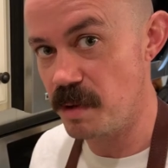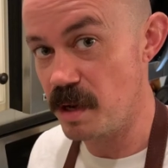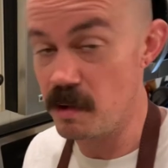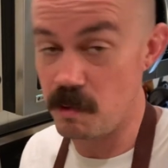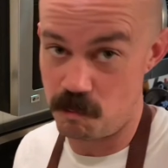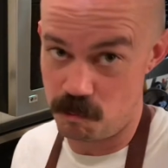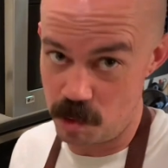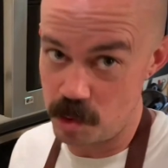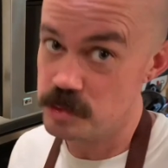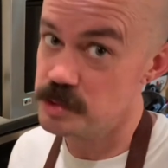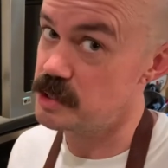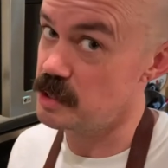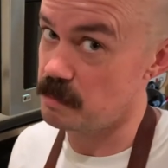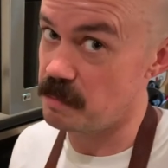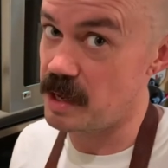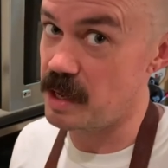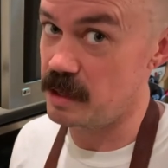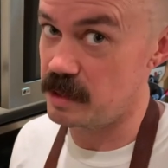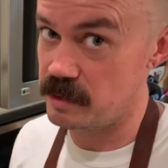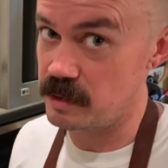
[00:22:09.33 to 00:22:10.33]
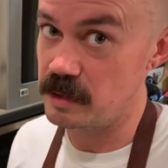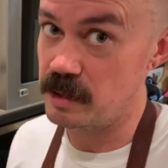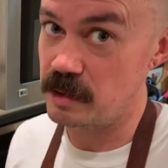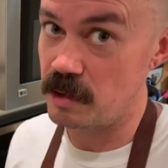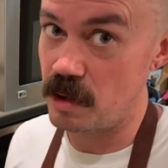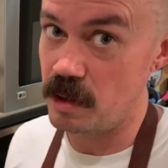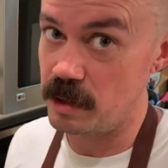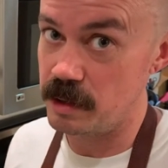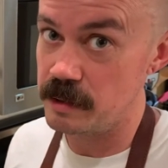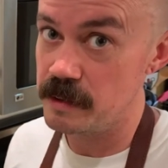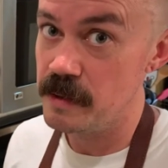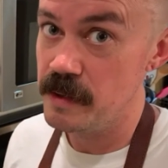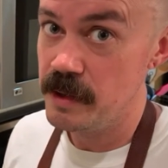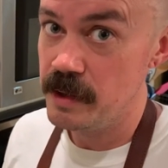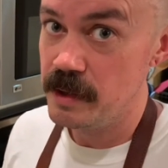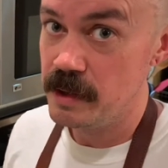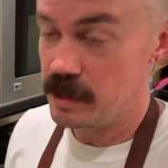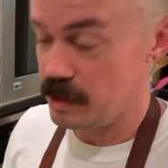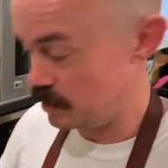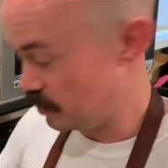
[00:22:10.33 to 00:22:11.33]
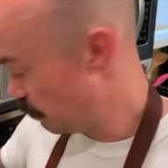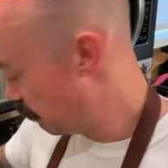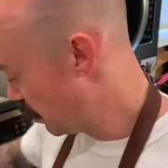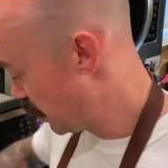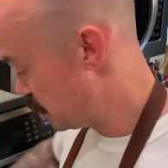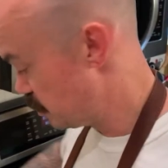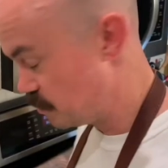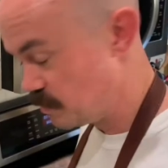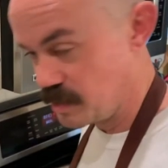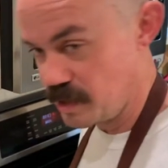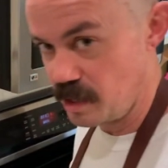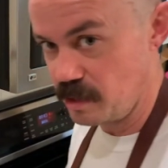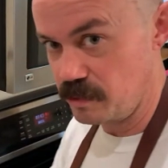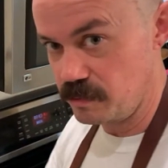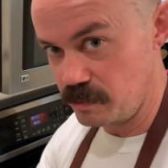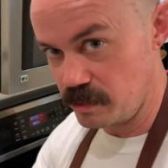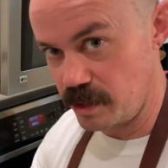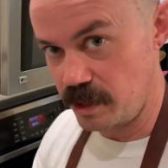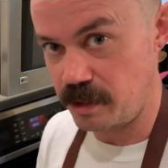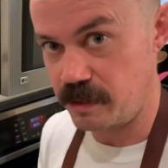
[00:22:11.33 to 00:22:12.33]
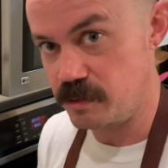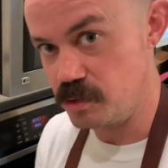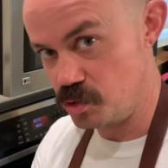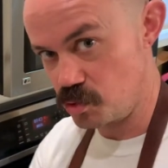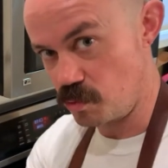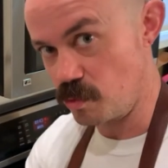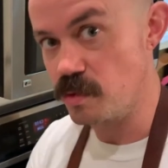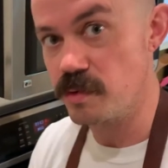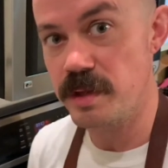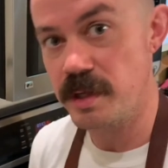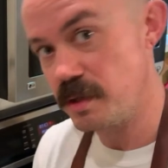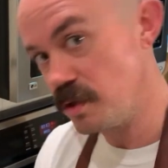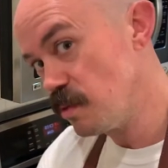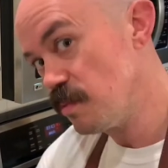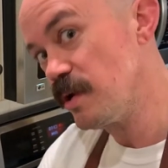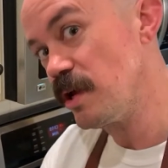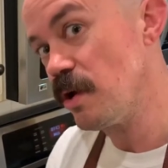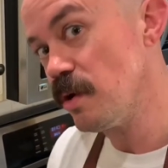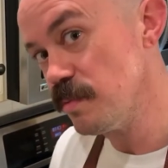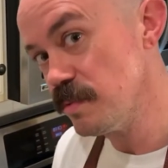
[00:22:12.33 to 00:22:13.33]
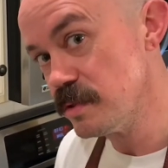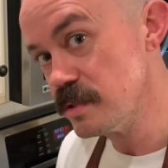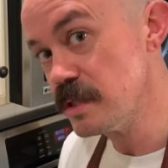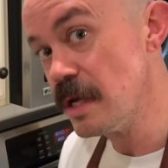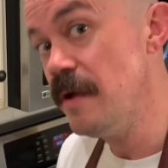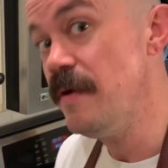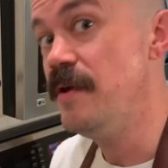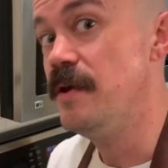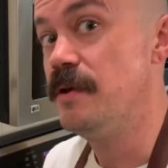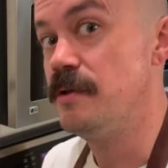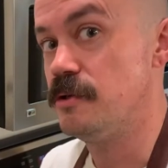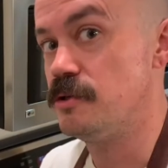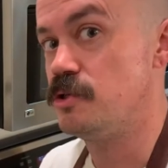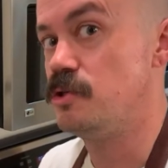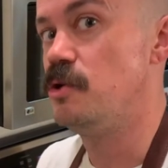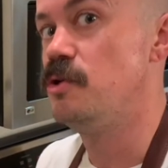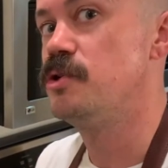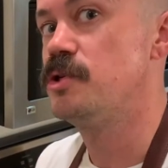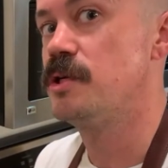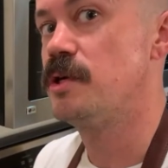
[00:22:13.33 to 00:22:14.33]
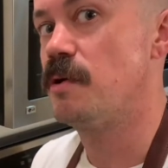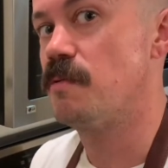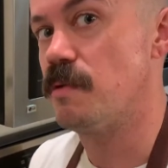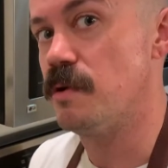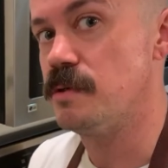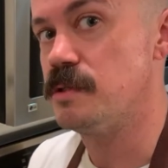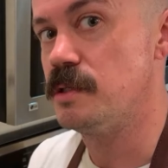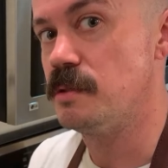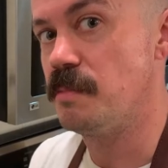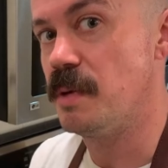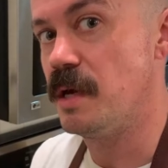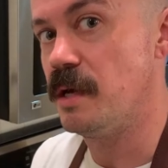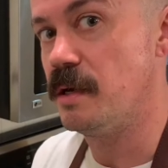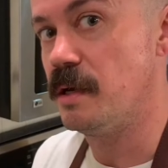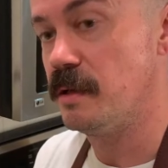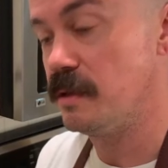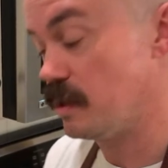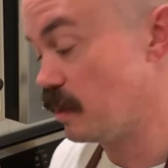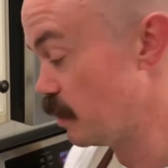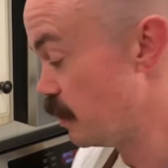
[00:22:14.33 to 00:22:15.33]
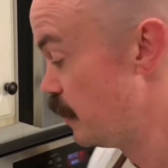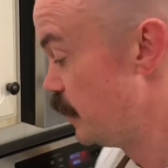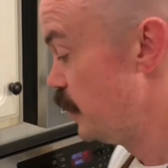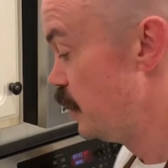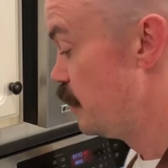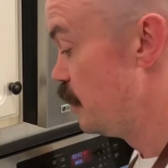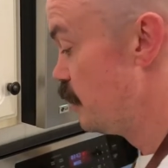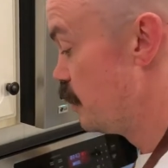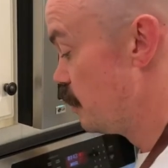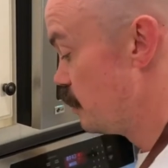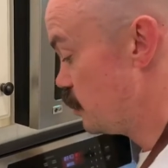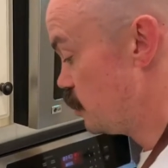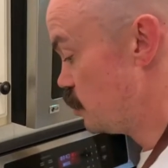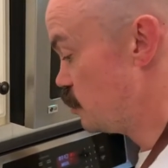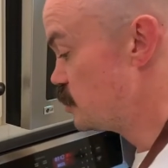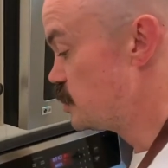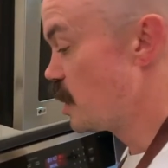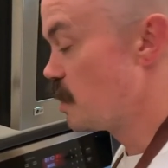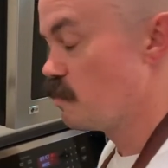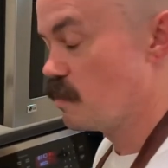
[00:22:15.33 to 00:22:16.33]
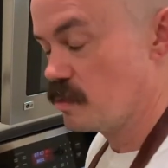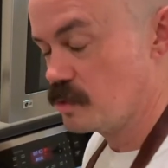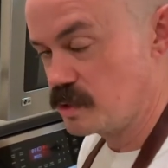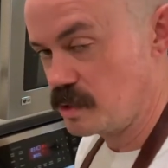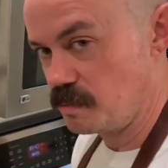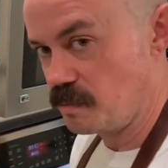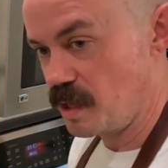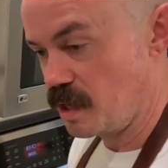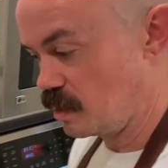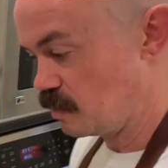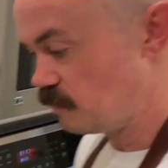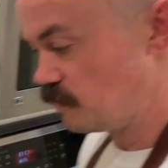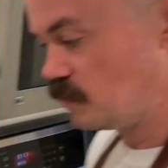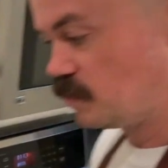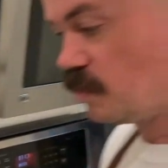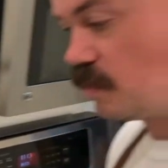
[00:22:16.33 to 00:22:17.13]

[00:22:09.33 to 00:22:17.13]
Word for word: bottom, a roasting pan, I think they call it, mm-hmm. in the bottom in that little like drawer that nobody opens. Yeah. There's usually a roasting pan down there. Mm-hmm. Use that roasting pan if you